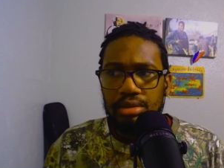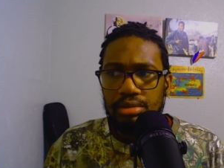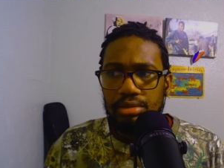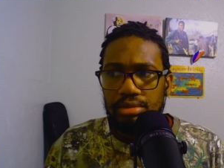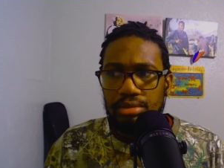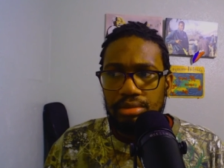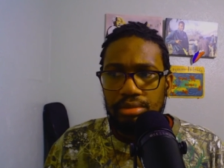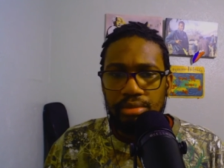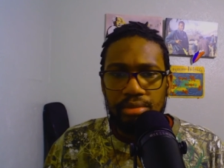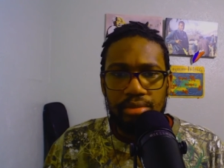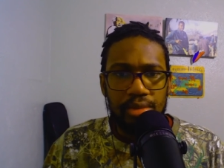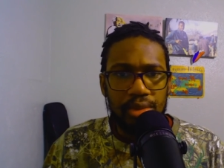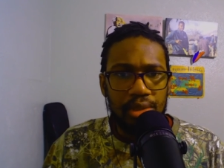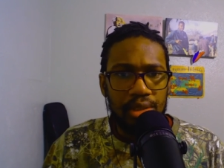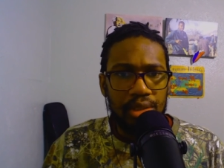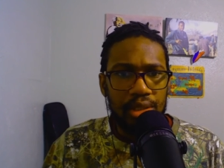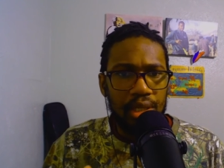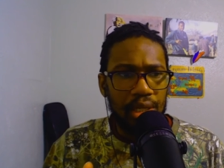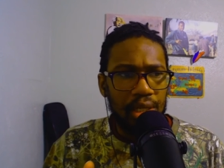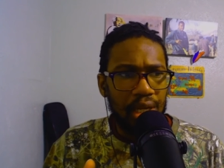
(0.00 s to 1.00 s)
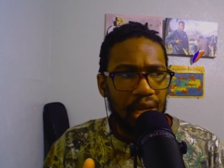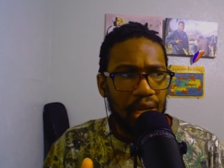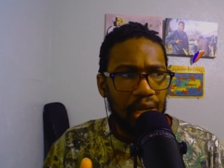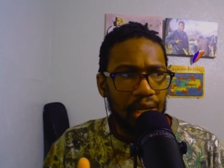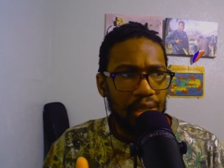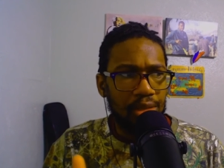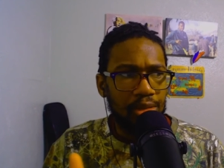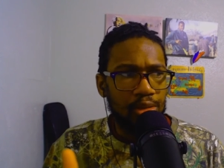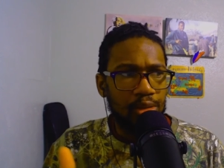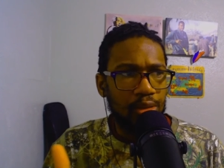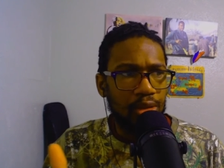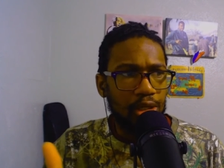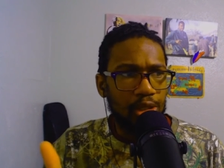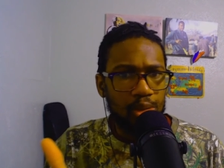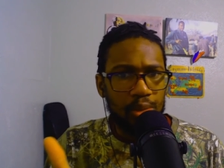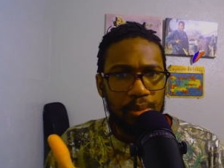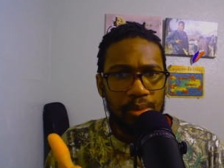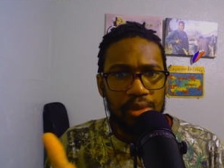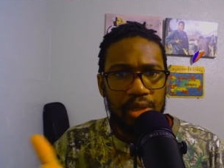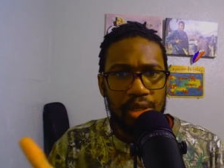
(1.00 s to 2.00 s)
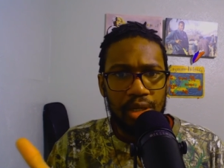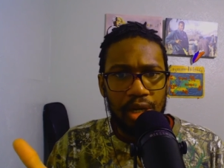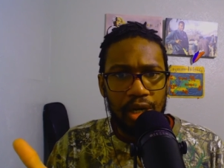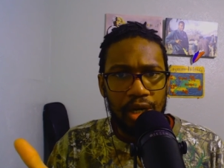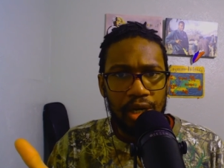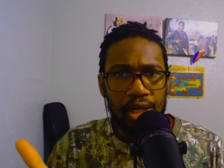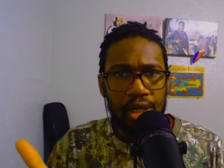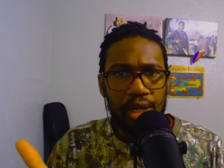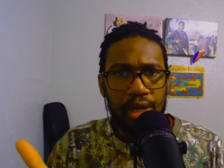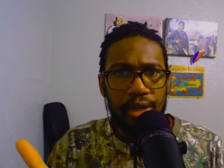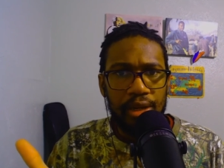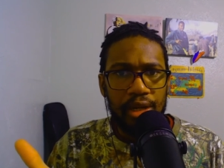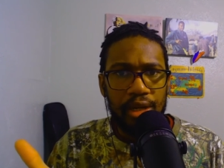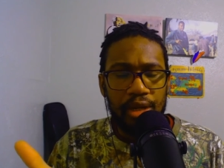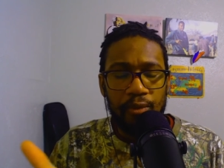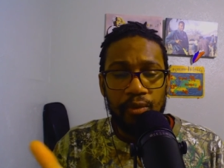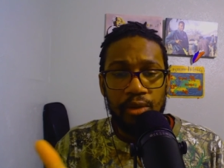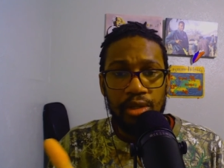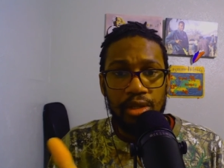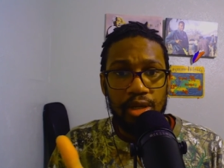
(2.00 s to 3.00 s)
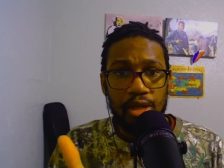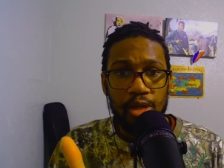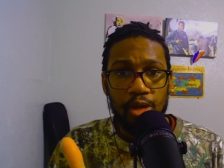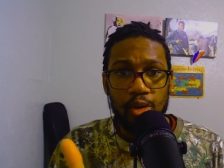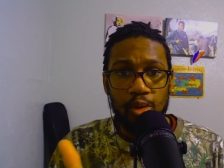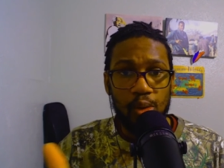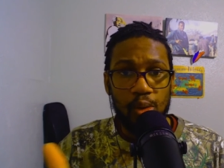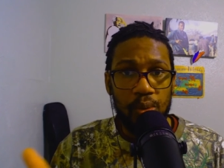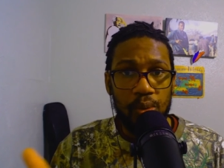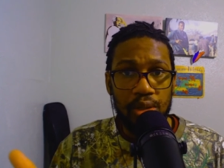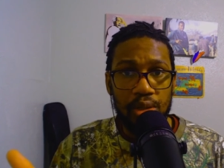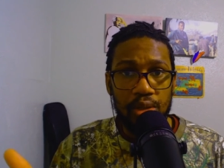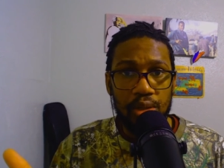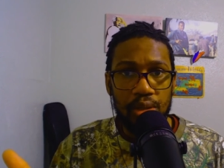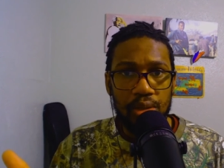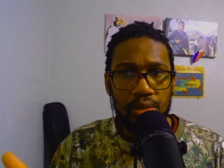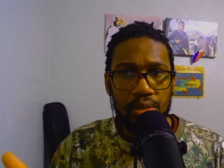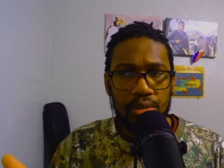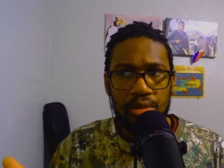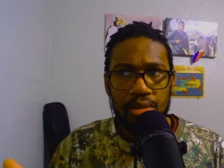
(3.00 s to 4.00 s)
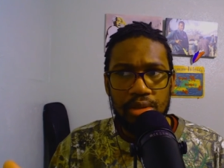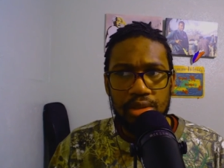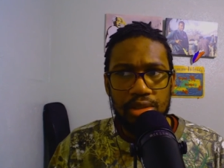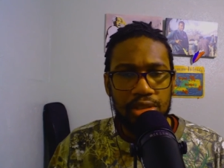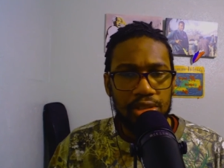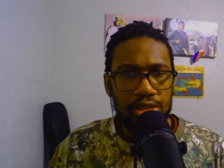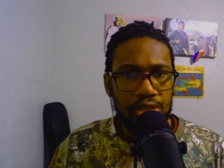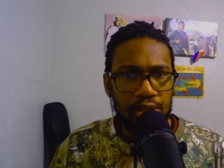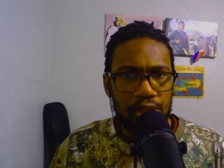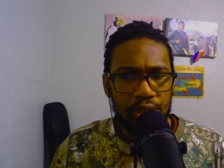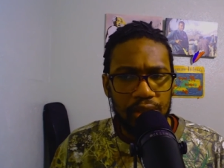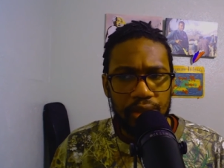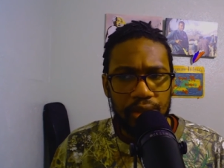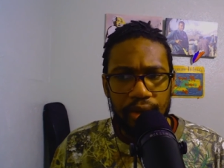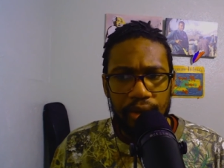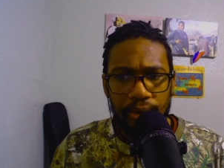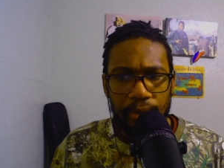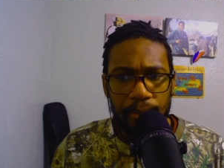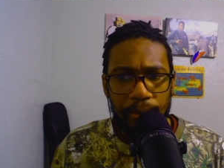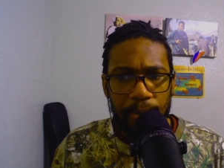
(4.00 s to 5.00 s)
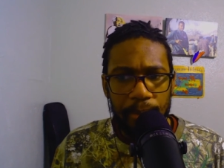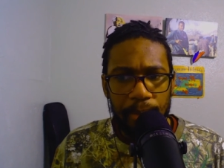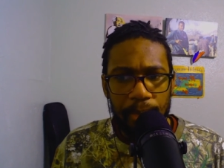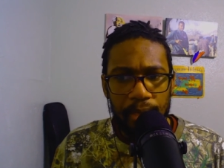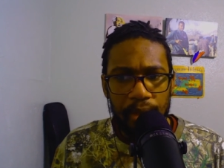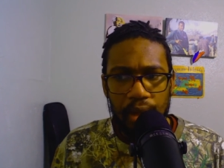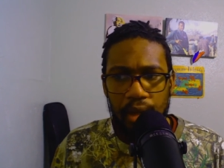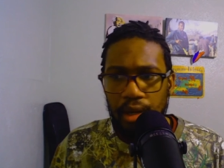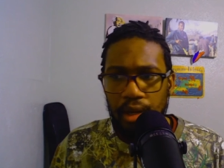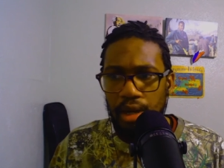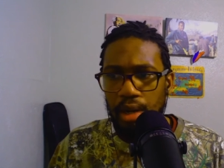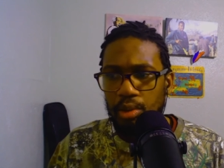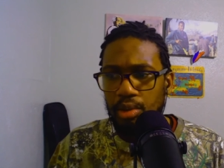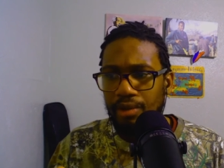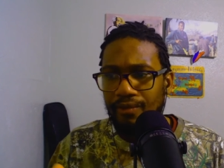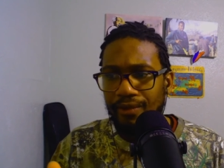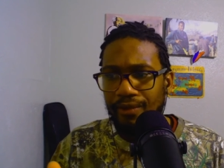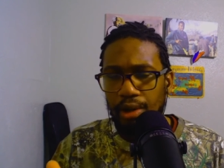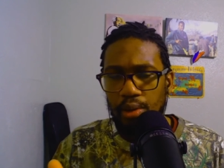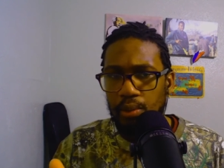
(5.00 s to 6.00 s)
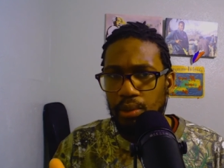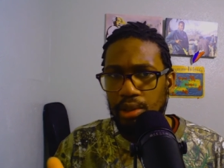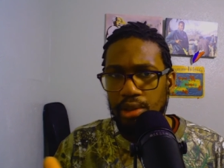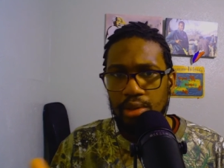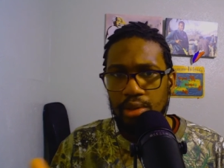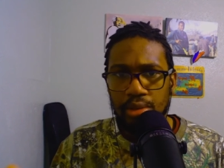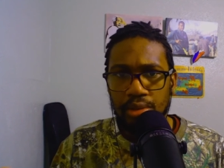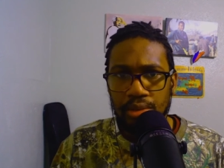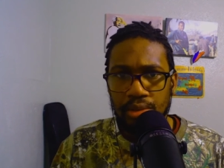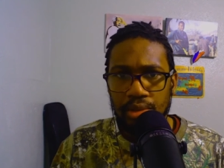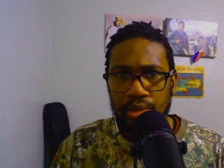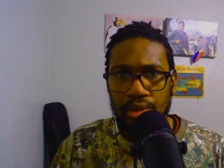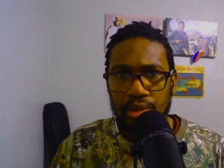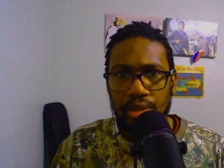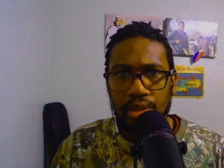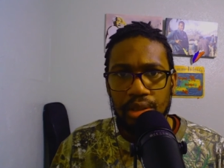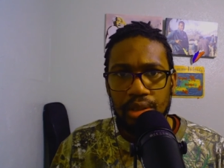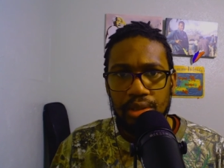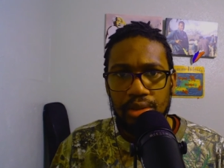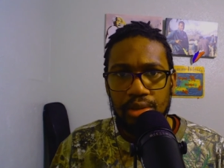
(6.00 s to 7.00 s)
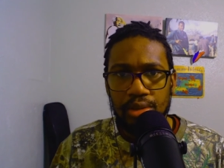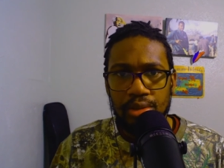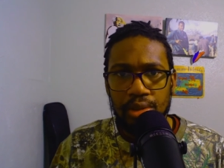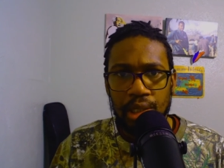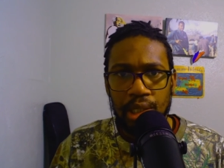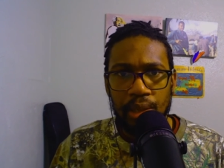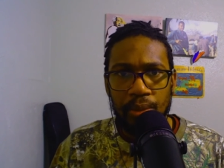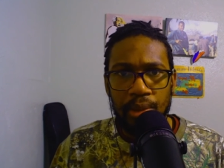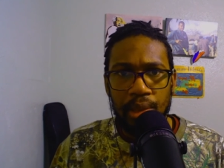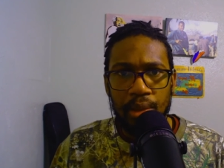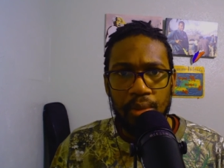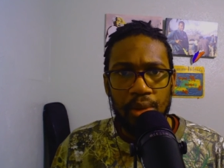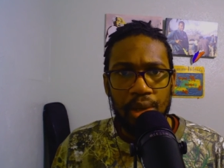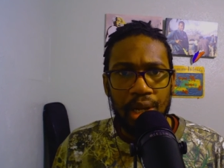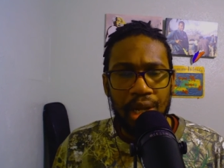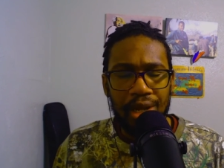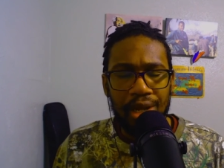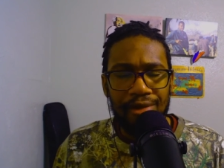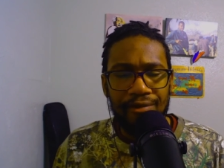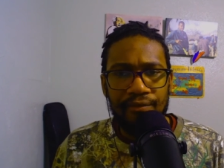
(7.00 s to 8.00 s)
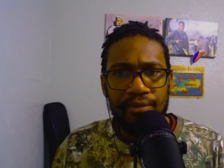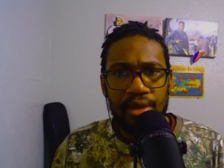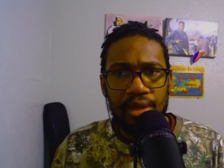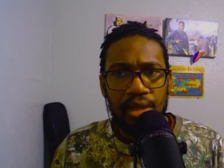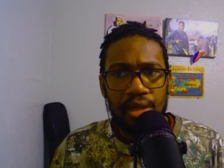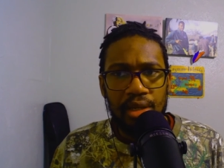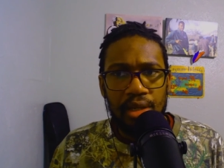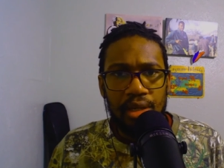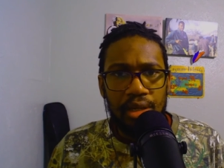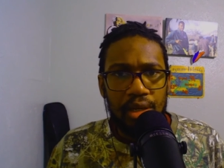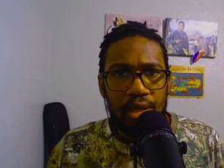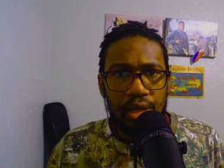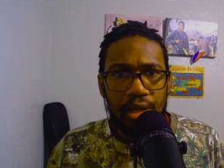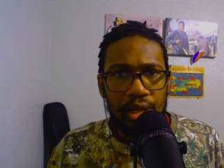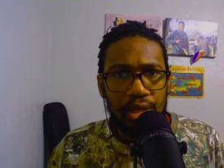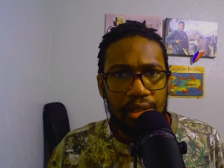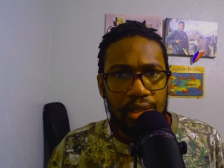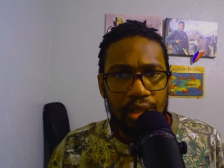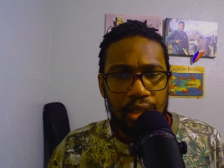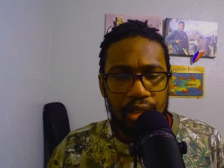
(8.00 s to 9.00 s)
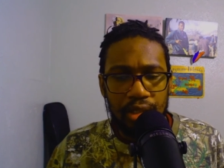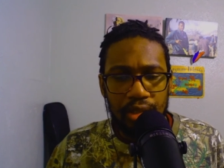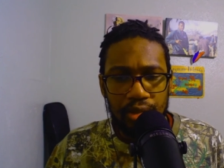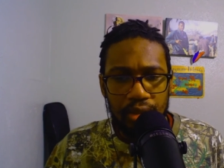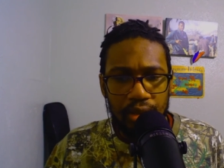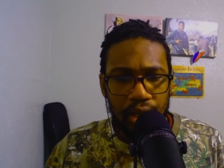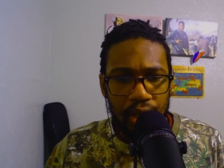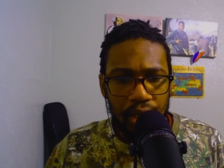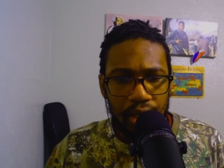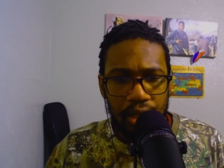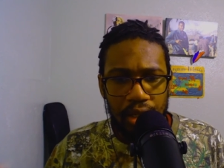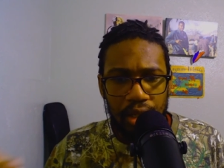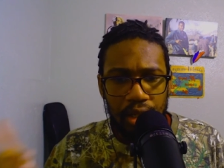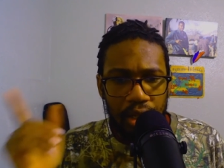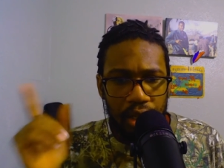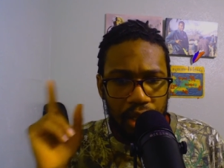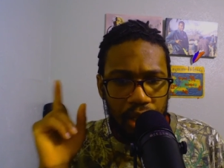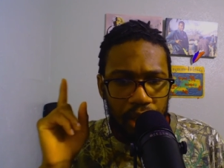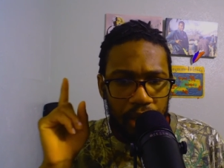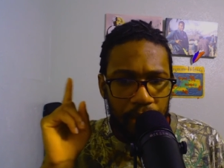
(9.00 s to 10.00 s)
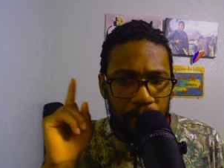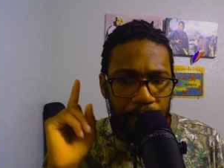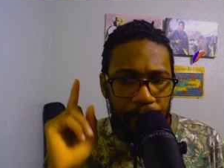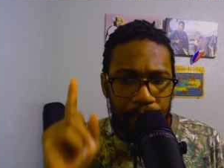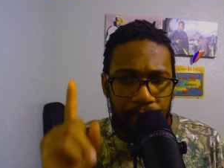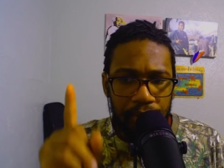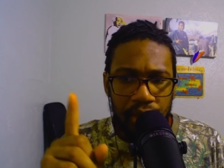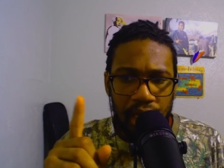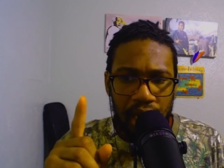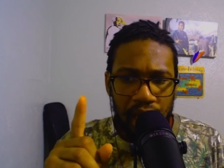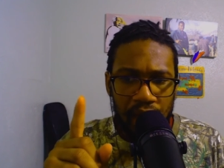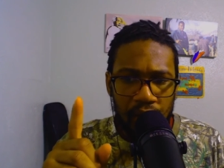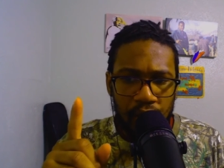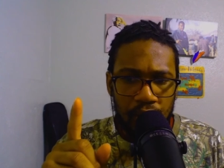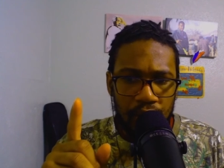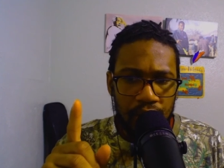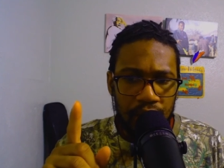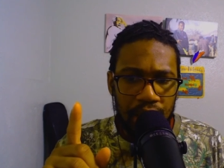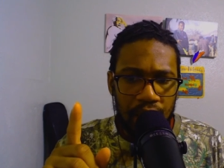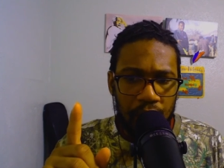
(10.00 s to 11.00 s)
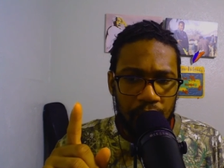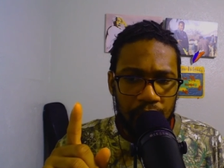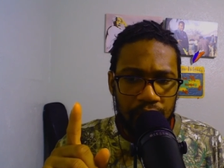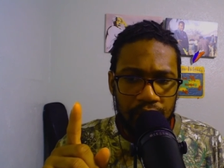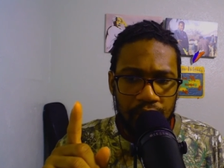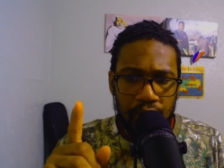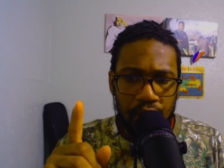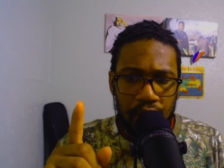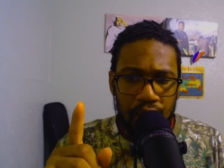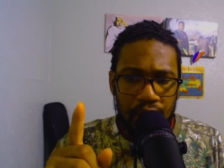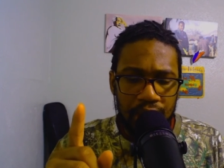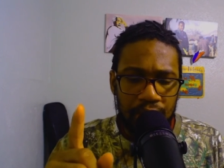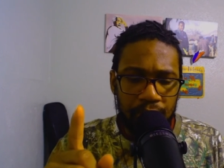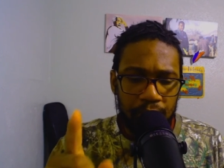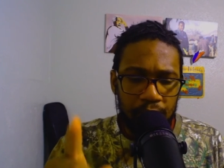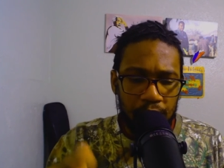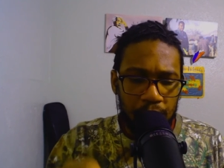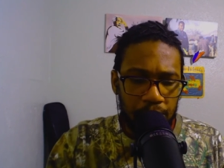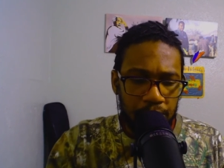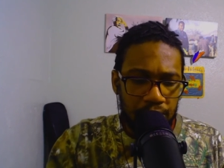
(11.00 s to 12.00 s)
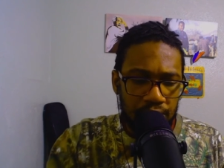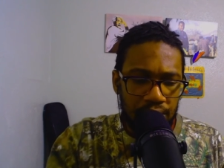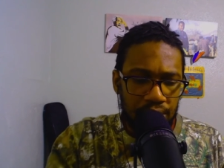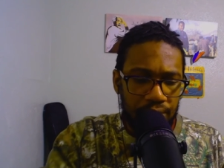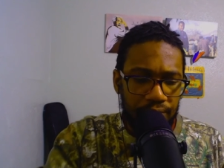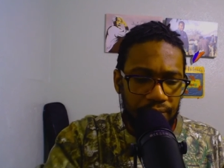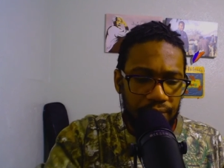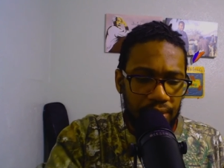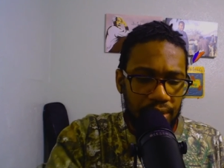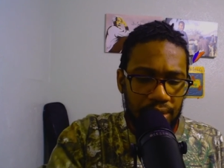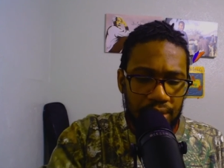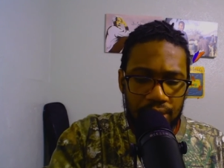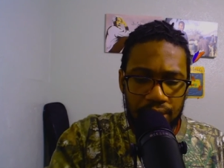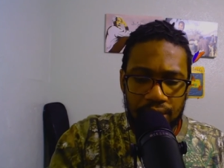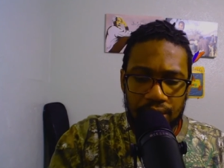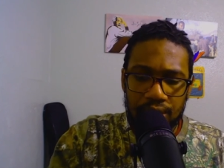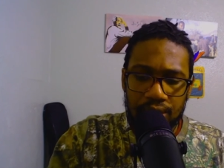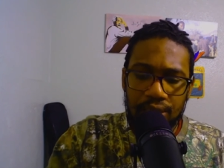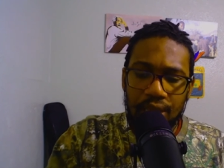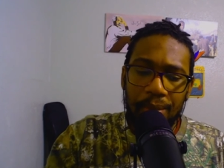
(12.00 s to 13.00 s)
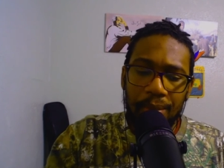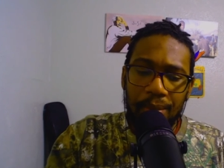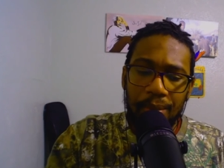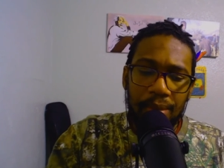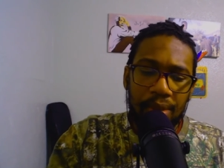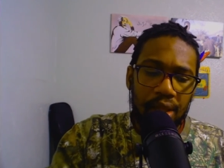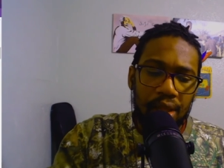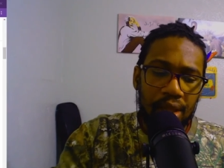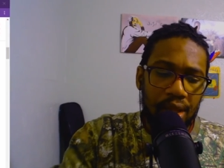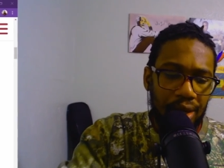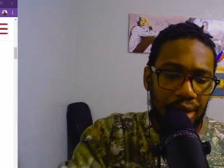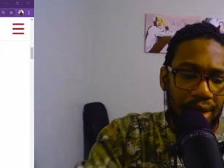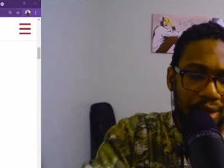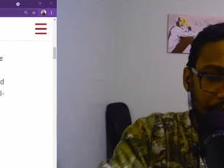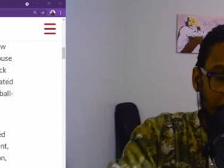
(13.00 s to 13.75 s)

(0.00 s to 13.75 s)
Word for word: the Noah to build an ark with no window? Sure. And God would find a way to to keep them alive. God can do that. But I don't think that was God's purpose this time. Let's